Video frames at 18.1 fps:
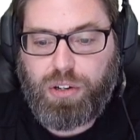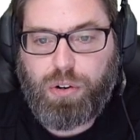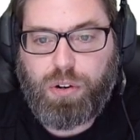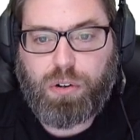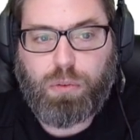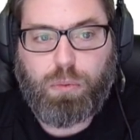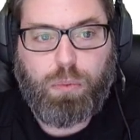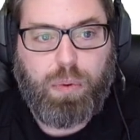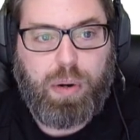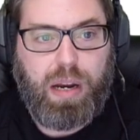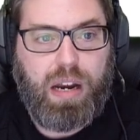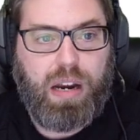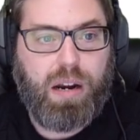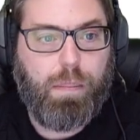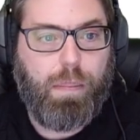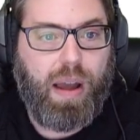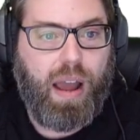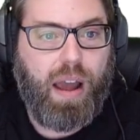You can
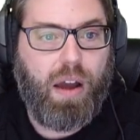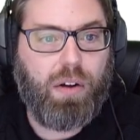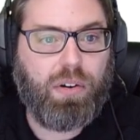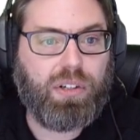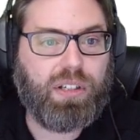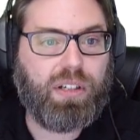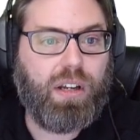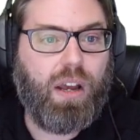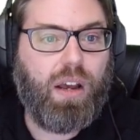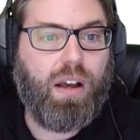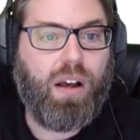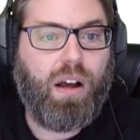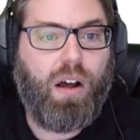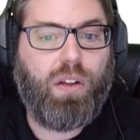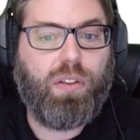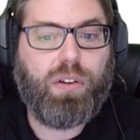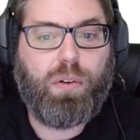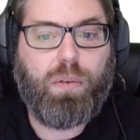read about
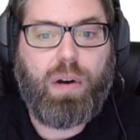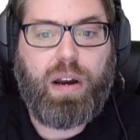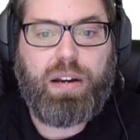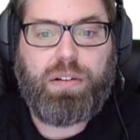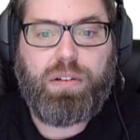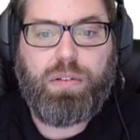all the great